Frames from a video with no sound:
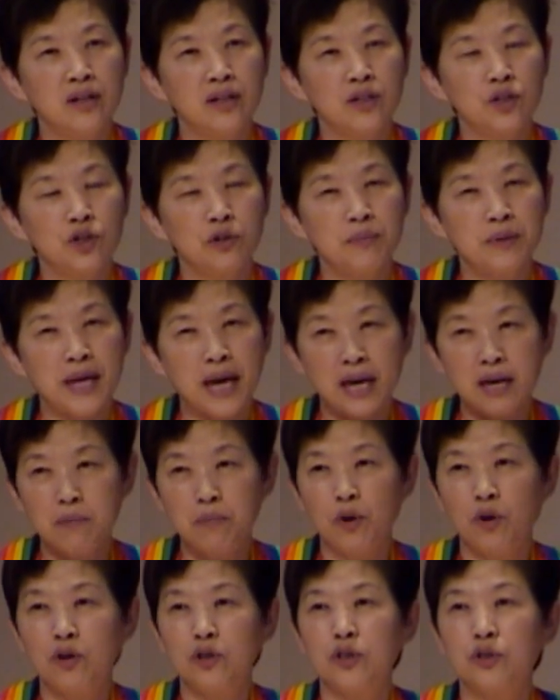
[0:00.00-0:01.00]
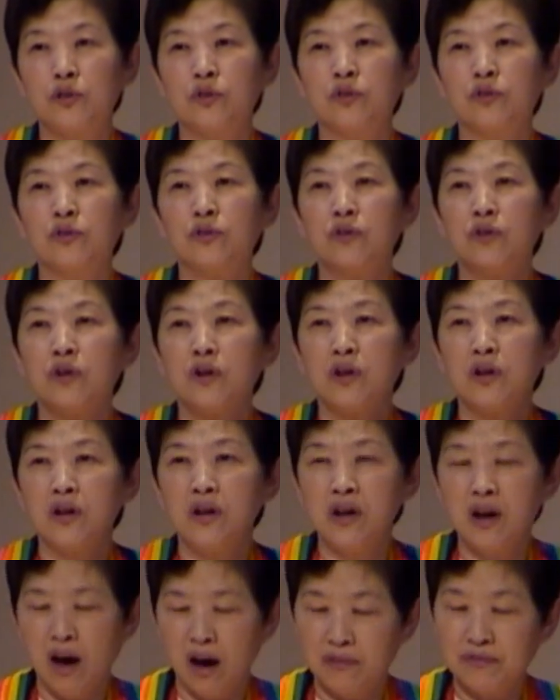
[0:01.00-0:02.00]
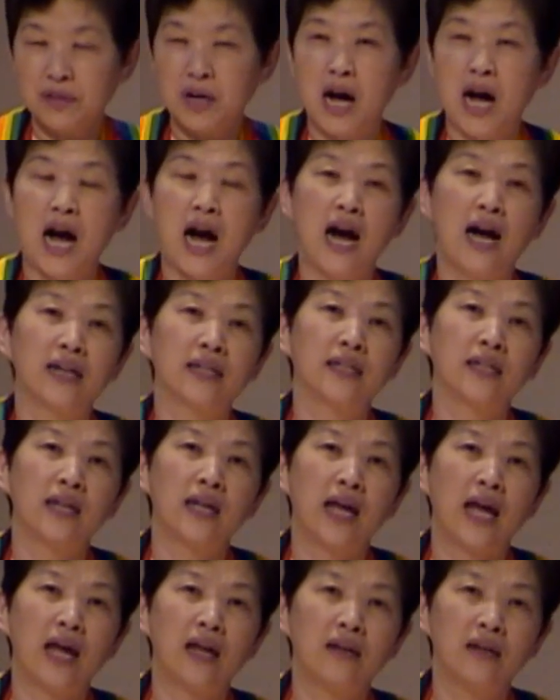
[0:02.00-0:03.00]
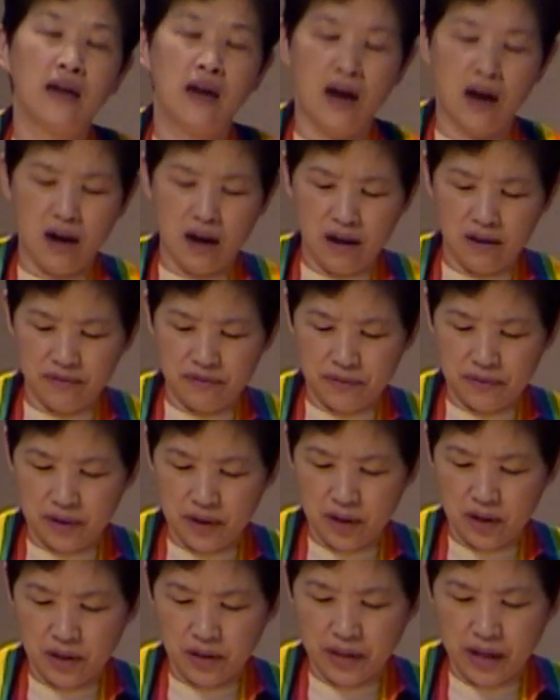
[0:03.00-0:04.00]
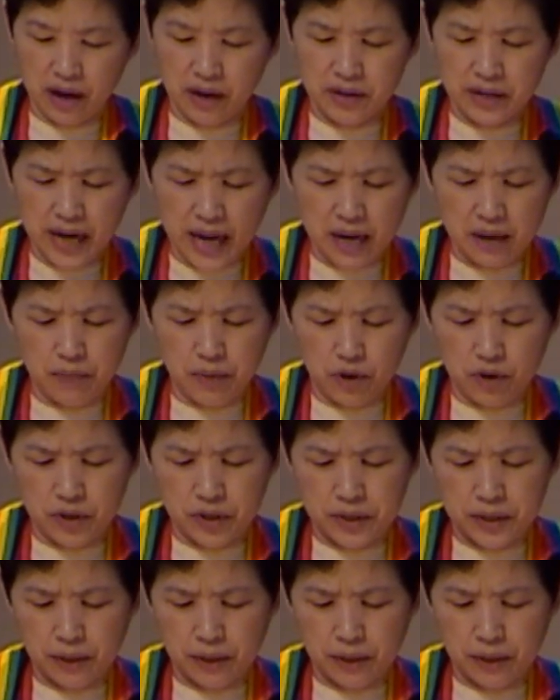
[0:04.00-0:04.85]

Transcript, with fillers: to be able to love God and love their neighbors.